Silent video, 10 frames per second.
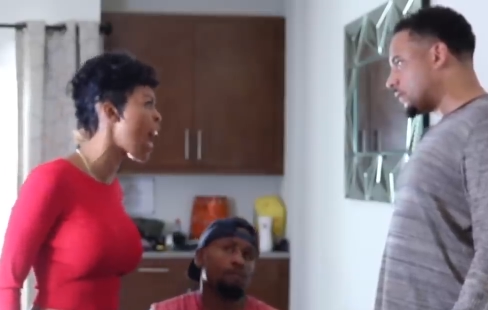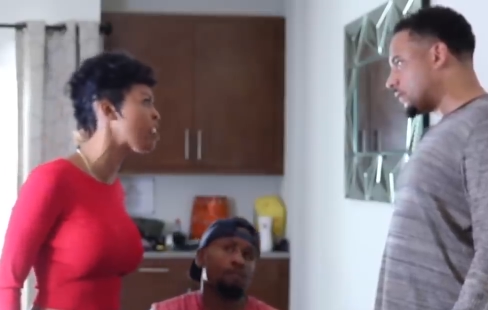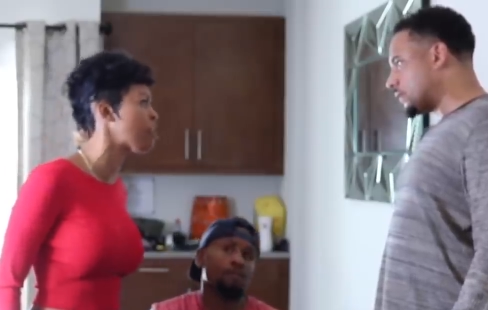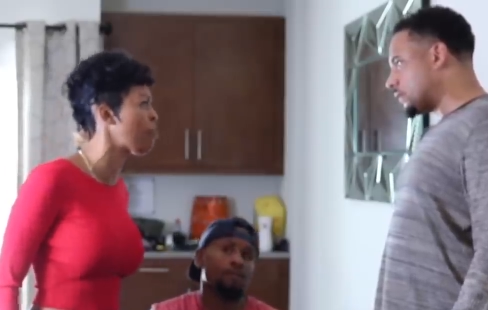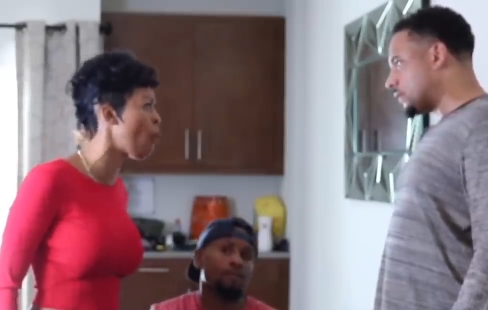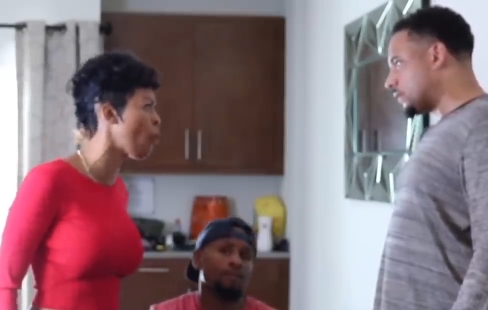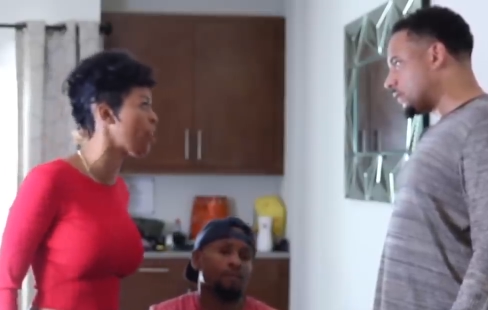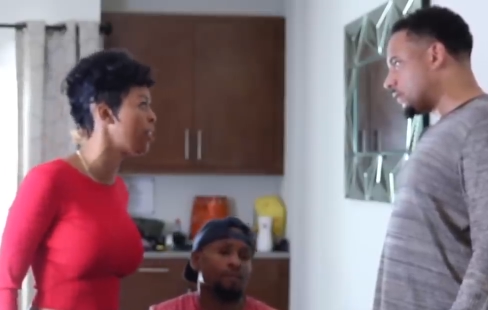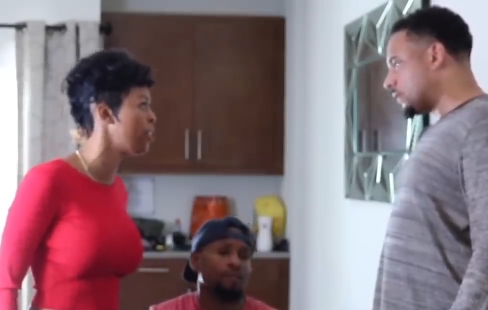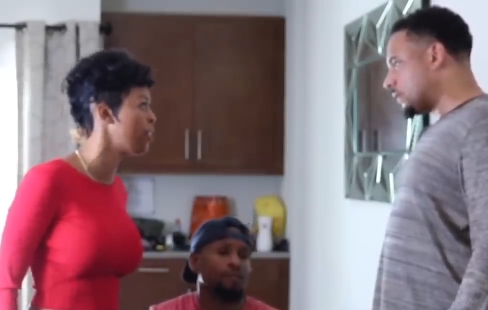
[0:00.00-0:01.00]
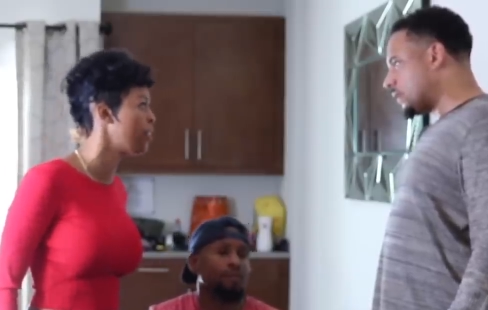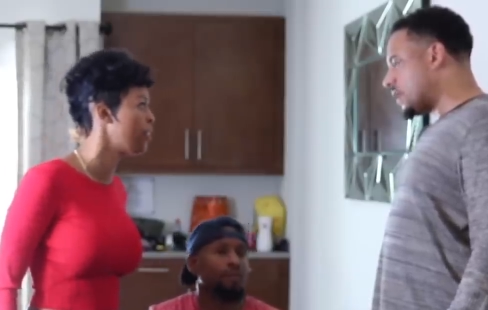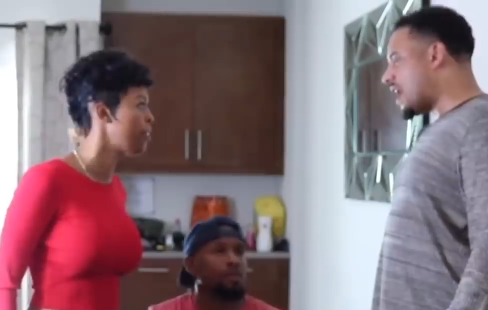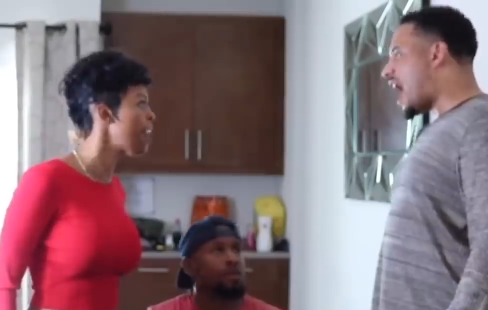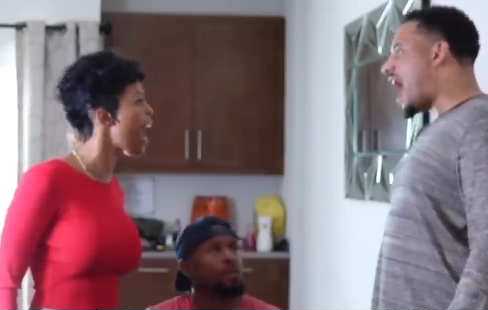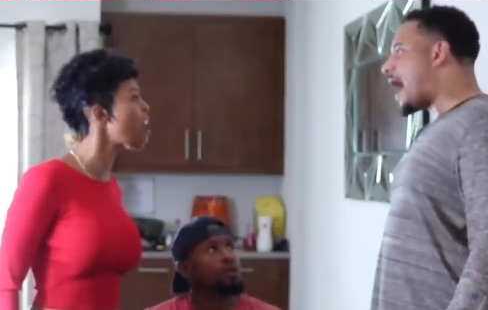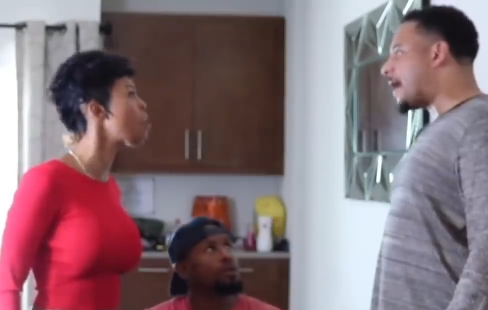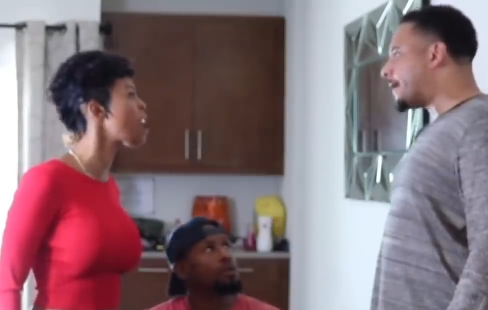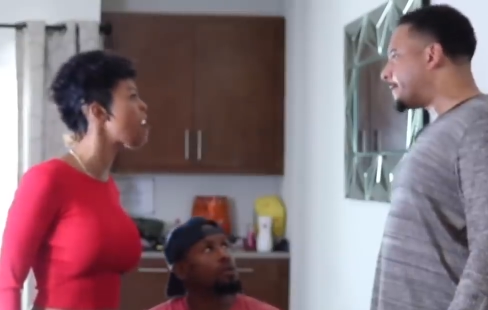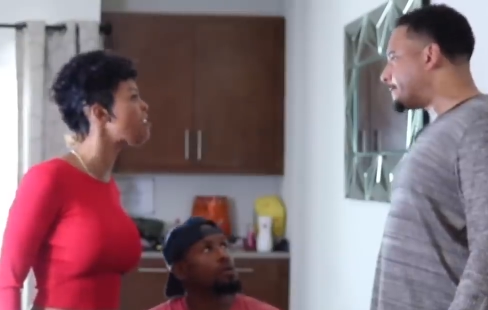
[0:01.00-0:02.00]
Speaker 1: child support. She not playing. And I
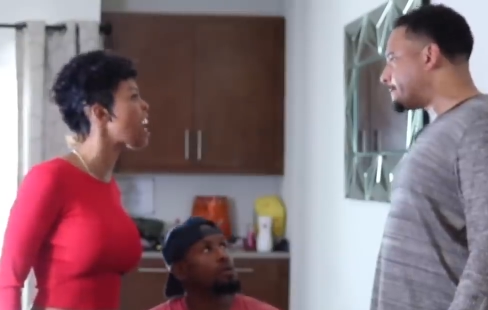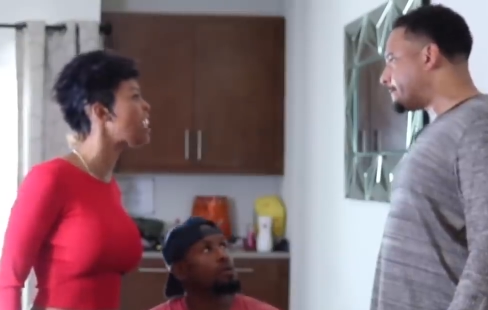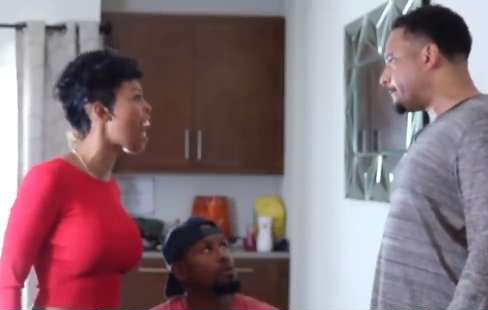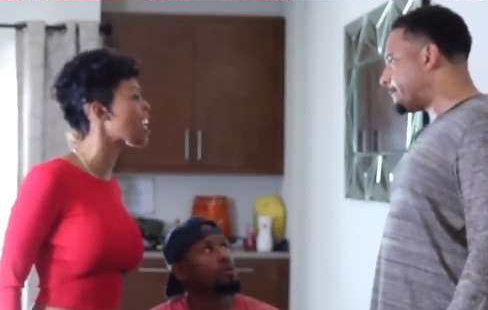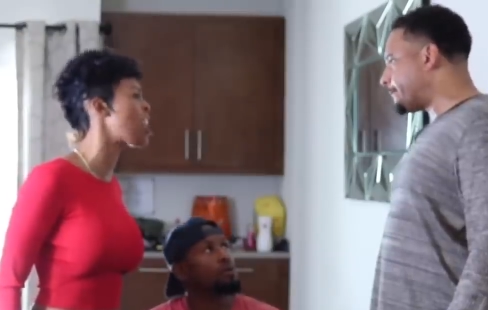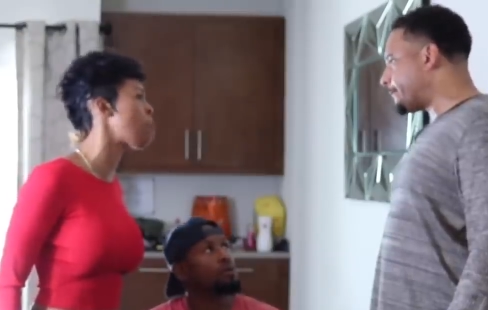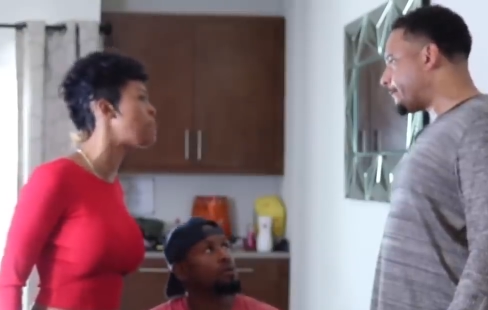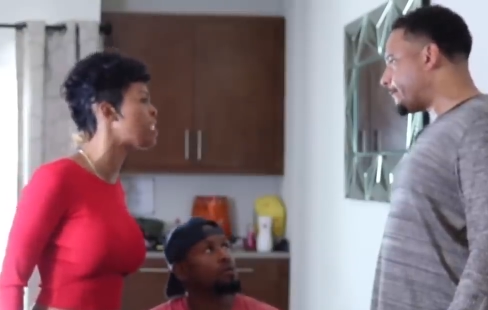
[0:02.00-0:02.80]
don't care if they lock you up and